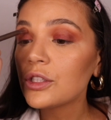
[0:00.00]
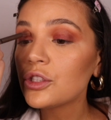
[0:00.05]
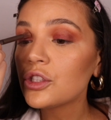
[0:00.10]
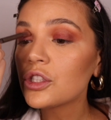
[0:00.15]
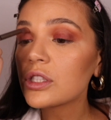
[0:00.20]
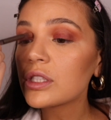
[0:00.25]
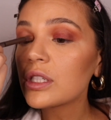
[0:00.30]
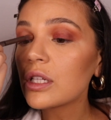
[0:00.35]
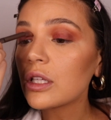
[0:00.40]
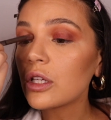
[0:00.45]

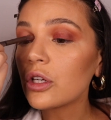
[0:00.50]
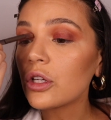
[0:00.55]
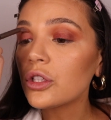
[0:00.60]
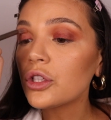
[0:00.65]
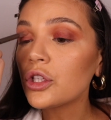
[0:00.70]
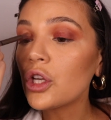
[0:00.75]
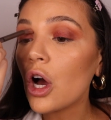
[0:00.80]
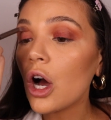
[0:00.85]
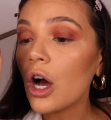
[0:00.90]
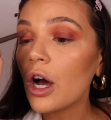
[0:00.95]
just a little
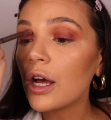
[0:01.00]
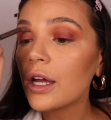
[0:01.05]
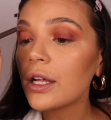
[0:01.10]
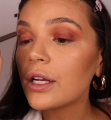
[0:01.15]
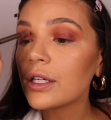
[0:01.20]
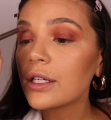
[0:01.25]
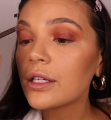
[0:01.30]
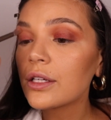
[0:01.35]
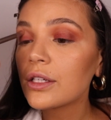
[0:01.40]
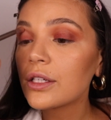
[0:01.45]

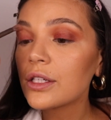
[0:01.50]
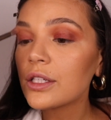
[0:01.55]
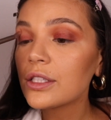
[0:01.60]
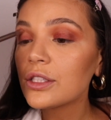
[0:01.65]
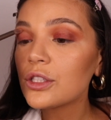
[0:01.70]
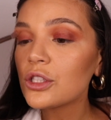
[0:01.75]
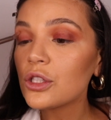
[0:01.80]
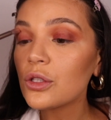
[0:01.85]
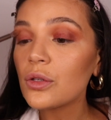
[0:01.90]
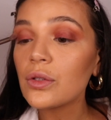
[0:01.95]
nod
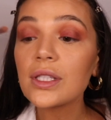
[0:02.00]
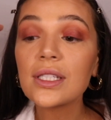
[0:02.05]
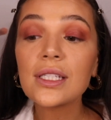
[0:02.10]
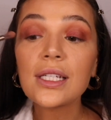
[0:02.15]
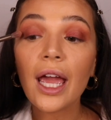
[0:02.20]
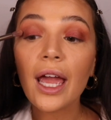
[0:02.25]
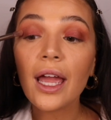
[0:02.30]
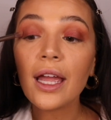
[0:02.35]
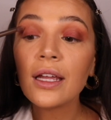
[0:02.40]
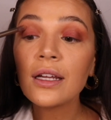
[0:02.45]
to the
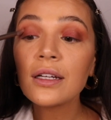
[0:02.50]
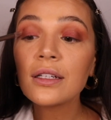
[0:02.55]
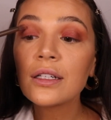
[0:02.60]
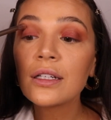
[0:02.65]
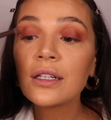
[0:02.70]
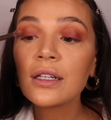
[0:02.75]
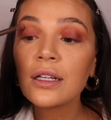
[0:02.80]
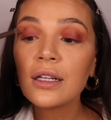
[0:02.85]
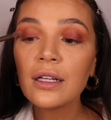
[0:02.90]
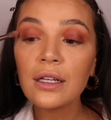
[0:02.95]
day
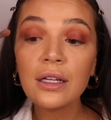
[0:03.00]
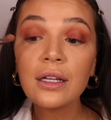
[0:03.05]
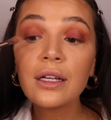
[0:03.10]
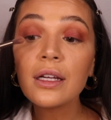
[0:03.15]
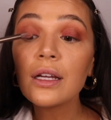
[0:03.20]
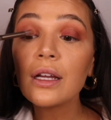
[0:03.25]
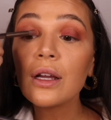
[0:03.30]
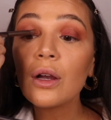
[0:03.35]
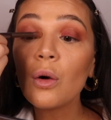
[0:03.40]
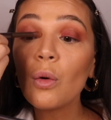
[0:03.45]

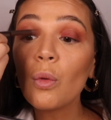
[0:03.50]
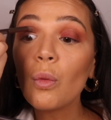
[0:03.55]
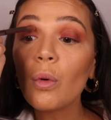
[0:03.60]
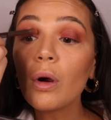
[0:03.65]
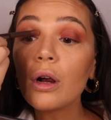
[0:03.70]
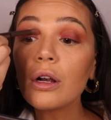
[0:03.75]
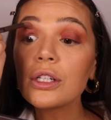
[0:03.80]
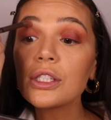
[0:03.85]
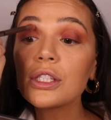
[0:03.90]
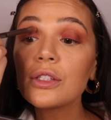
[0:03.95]

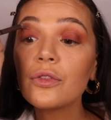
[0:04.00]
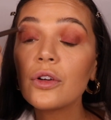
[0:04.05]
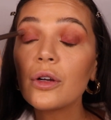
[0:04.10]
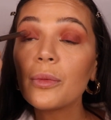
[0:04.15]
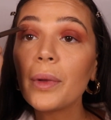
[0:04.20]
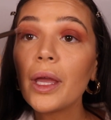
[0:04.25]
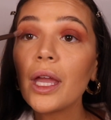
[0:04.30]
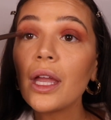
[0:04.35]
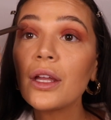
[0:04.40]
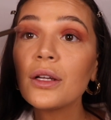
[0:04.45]
works for
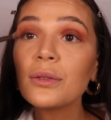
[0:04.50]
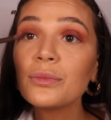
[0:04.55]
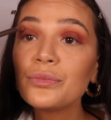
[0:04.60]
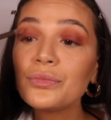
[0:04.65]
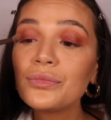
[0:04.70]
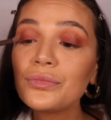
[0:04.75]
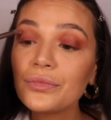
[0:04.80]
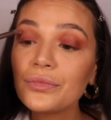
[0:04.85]
me.